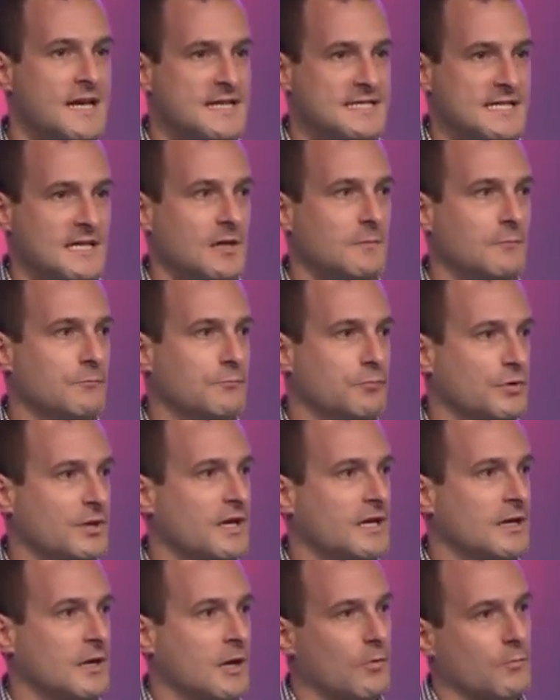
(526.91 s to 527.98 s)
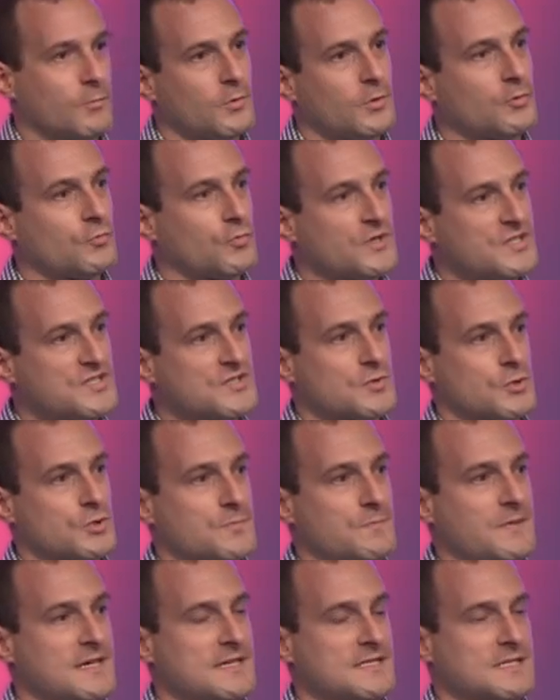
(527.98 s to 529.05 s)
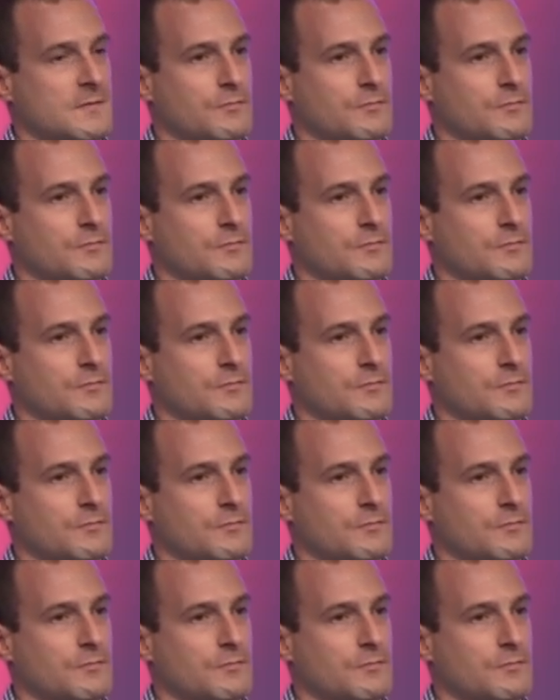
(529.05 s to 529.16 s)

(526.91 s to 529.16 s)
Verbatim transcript: to help bring a real research-based